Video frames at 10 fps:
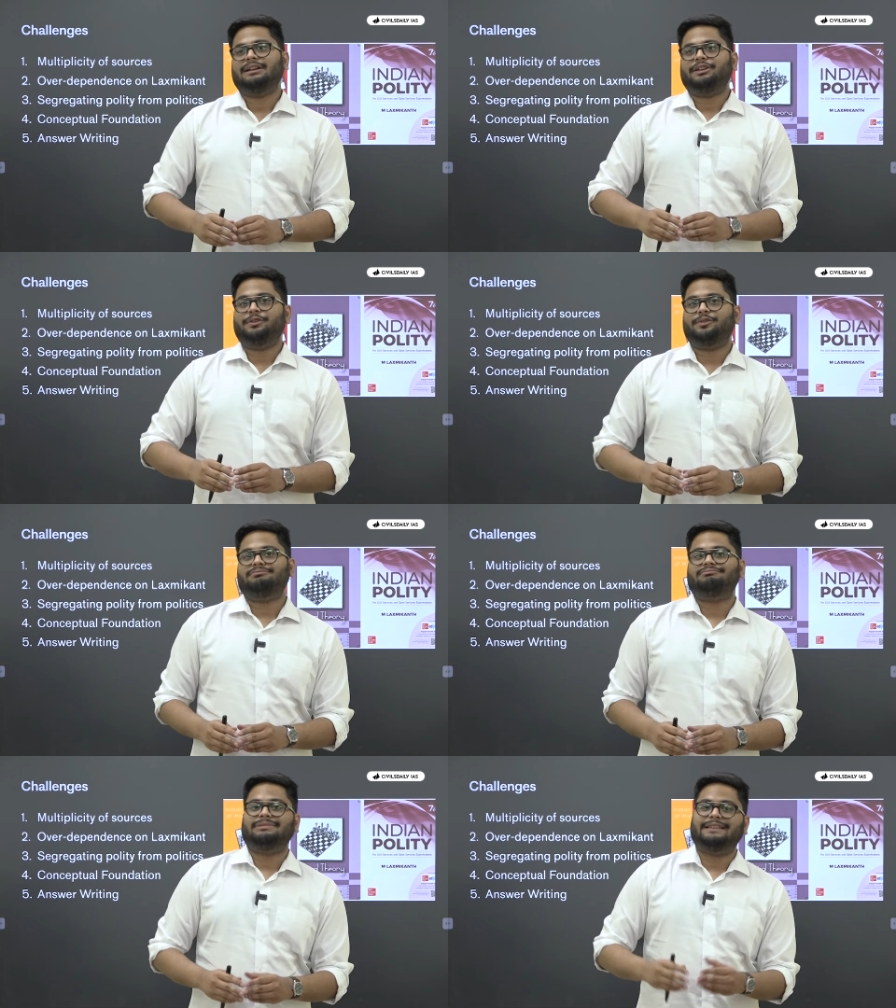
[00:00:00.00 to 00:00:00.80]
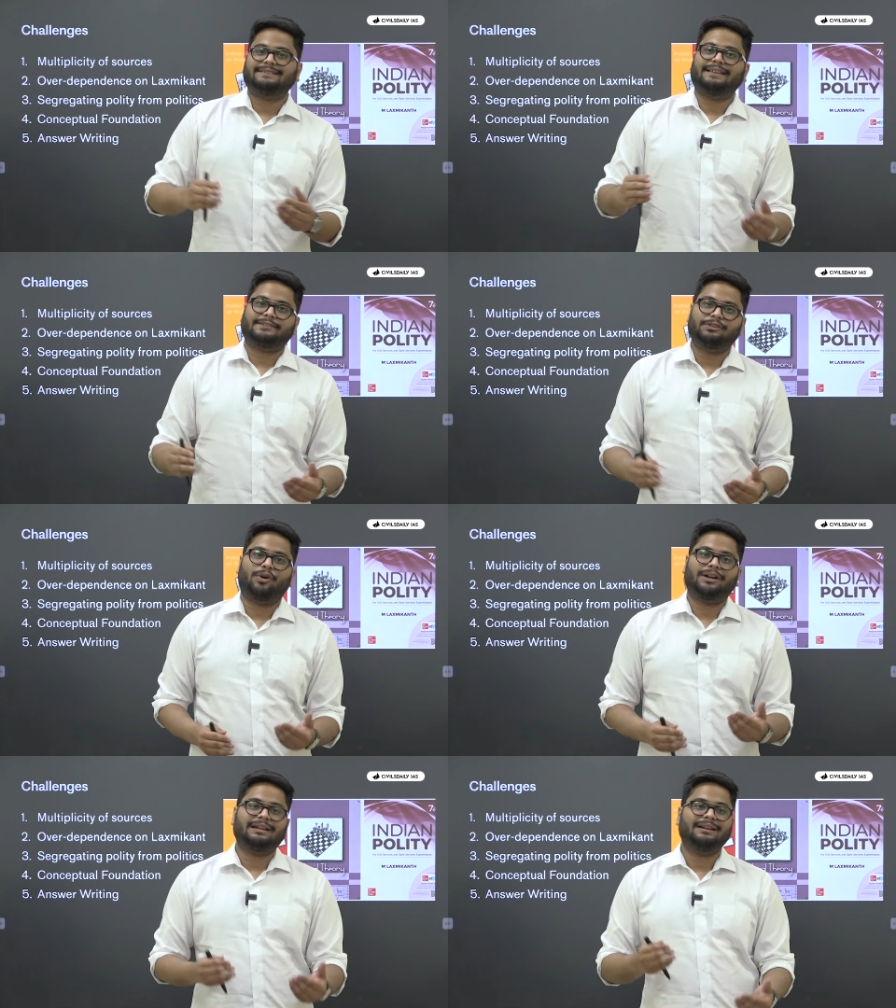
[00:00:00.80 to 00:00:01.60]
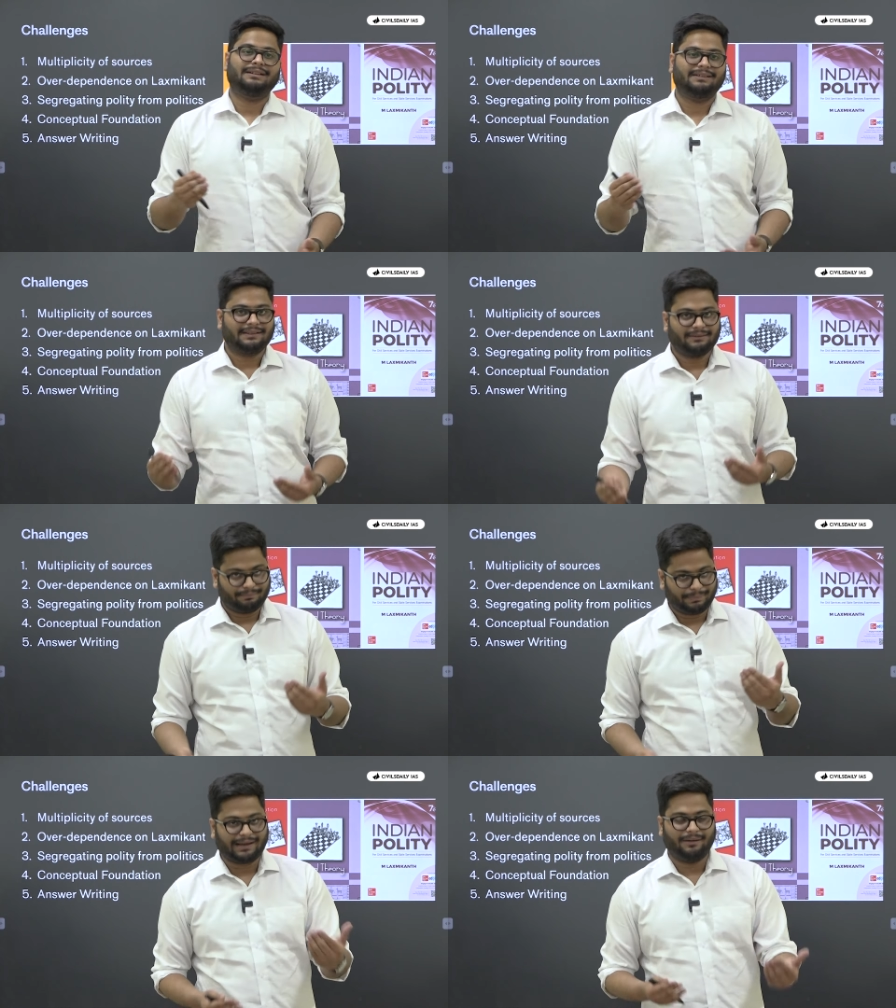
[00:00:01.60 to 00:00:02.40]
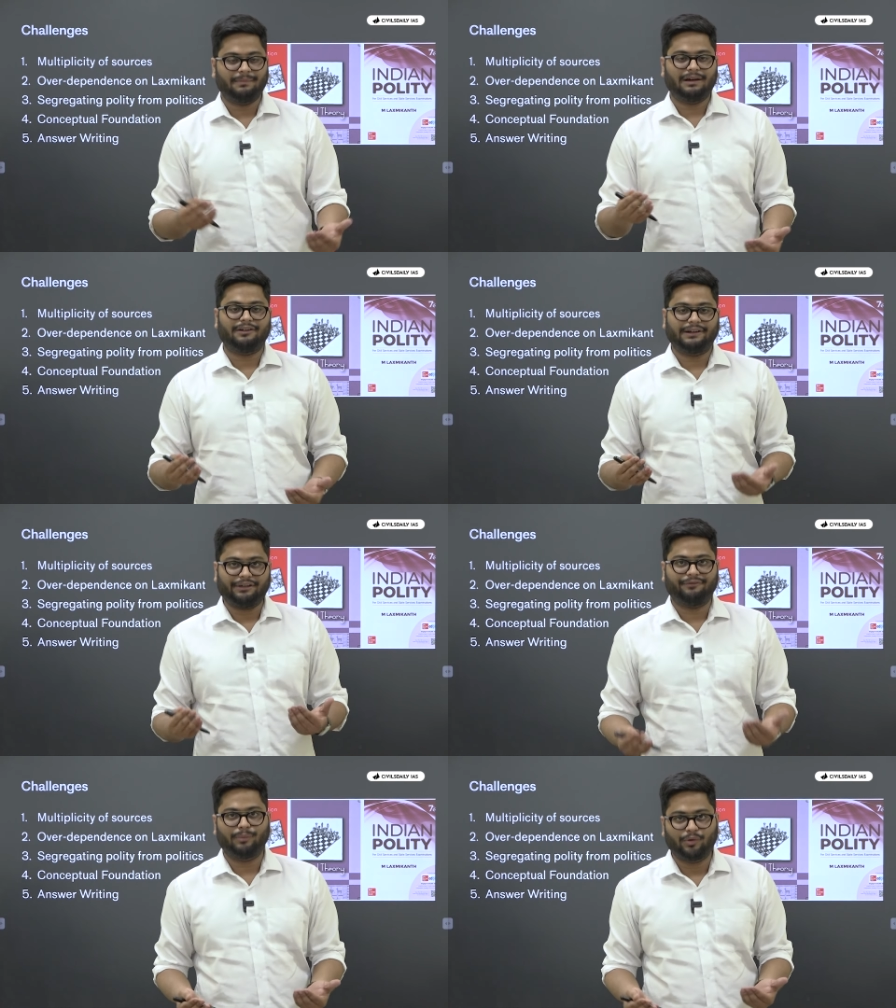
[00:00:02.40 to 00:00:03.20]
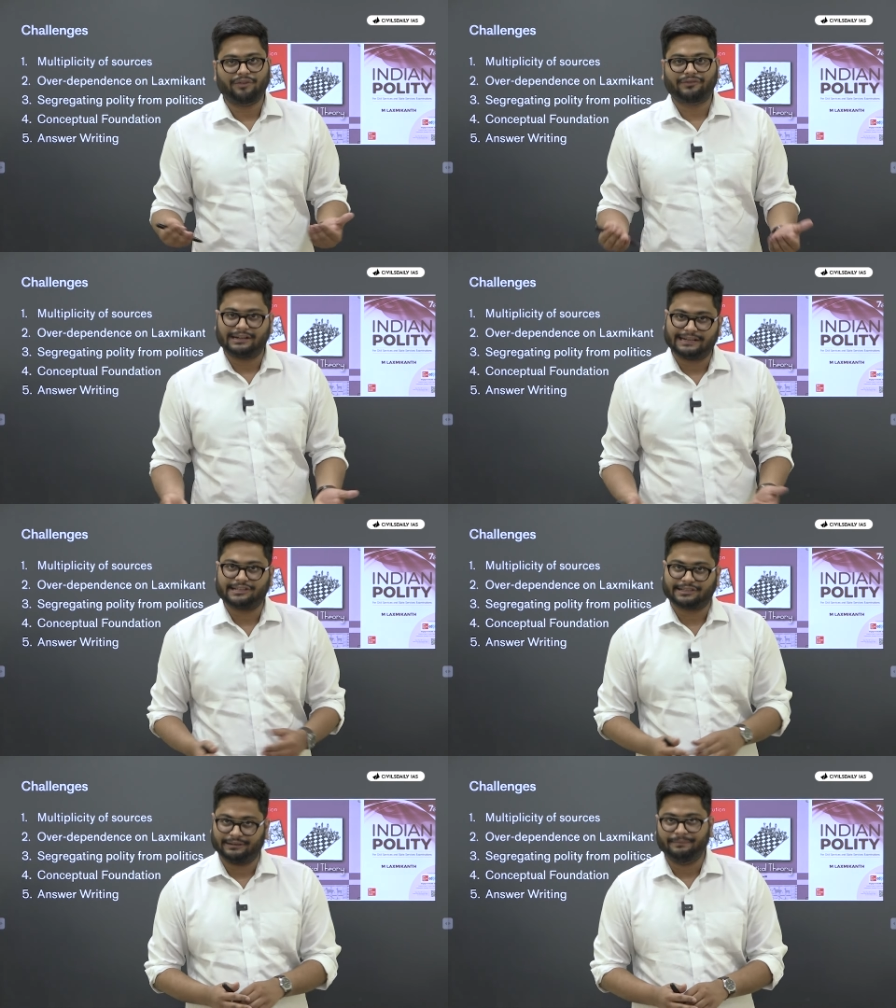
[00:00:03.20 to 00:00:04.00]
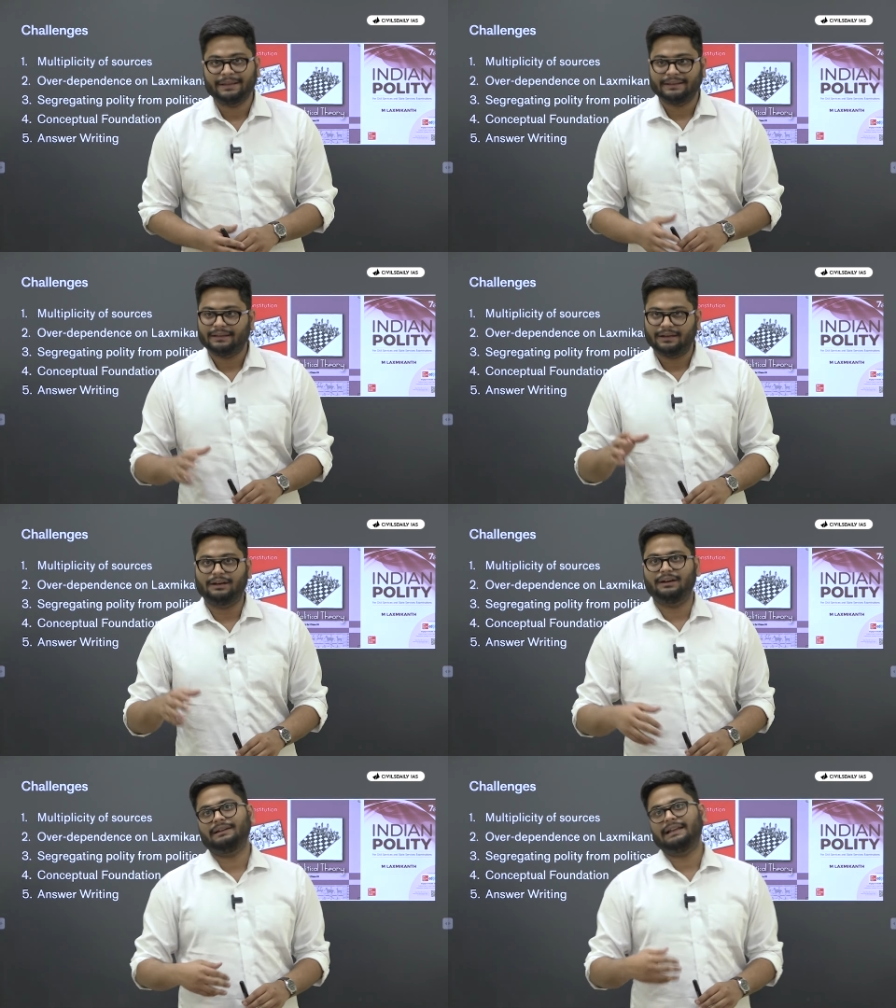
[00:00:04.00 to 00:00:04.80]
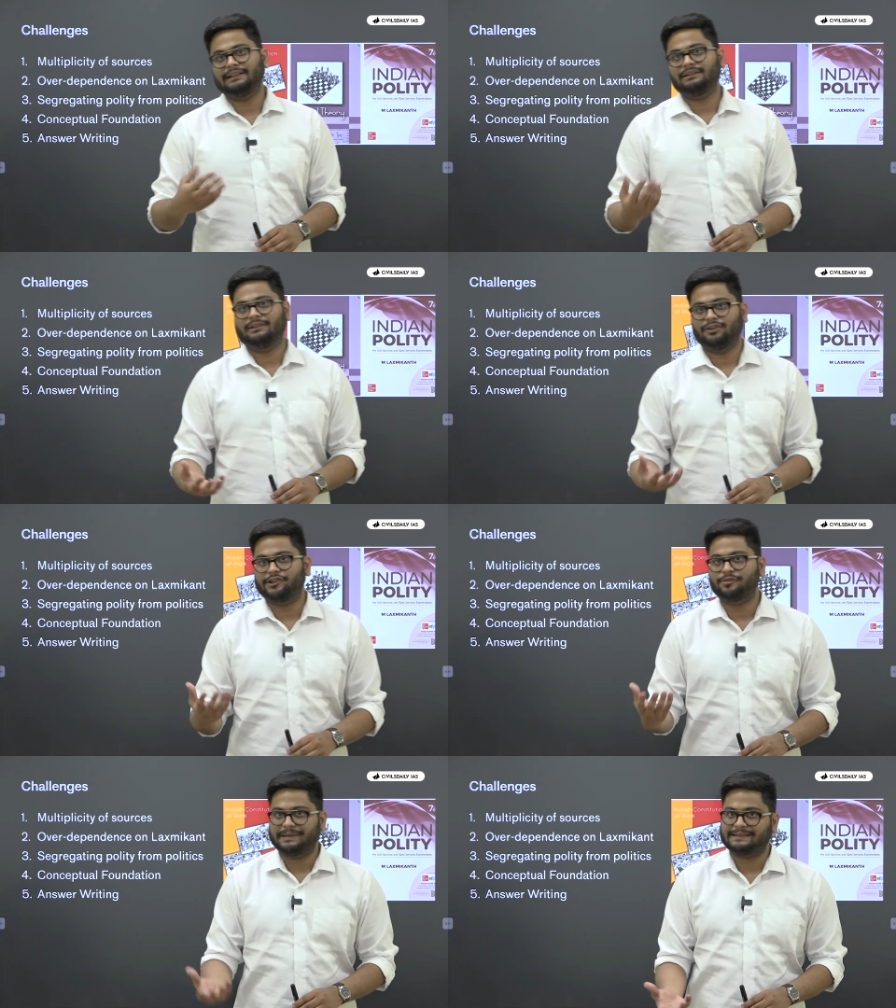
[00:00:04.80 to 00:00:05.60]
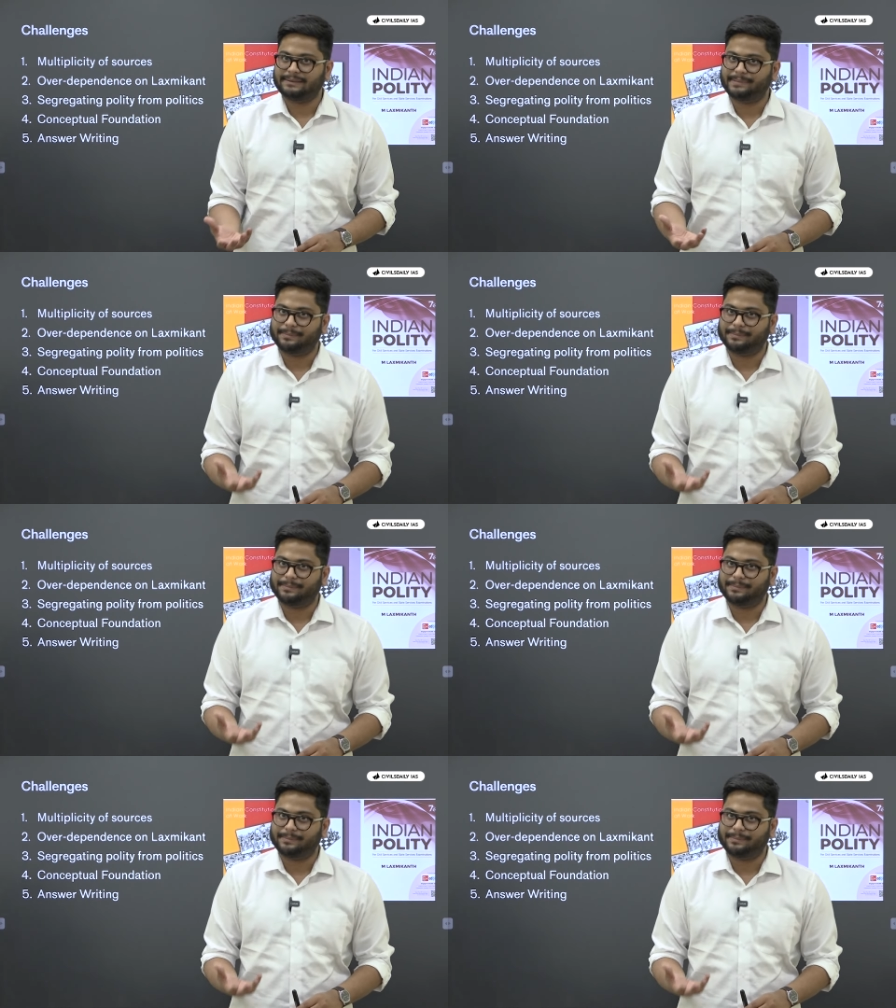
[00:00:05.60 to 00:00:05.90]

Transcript: you know, this does not become a bone of contention uh, in your U P S C